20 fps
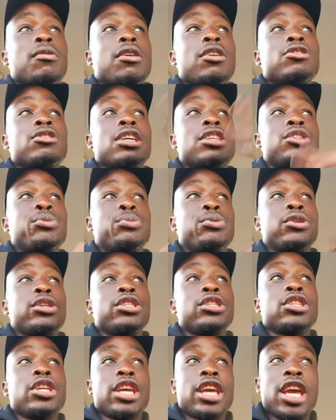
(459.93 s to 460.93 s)
tried to put
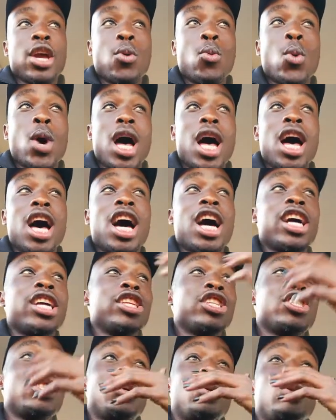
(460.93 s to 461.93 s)
into gear one,
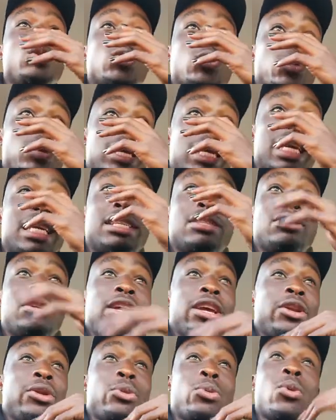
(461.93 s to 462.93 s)
it's not doing,
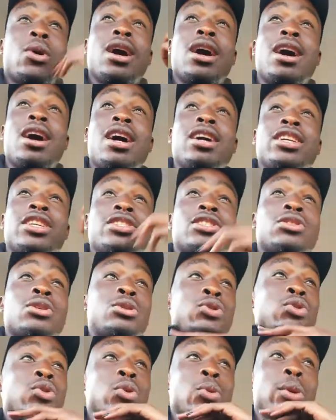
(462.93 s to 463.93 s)
gear one, it's
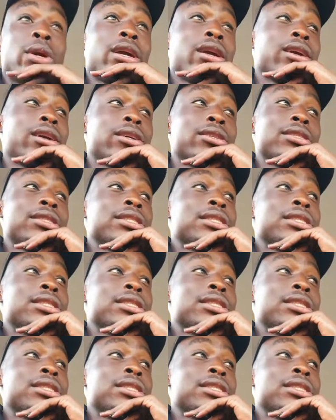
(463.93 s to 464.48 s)
not doing.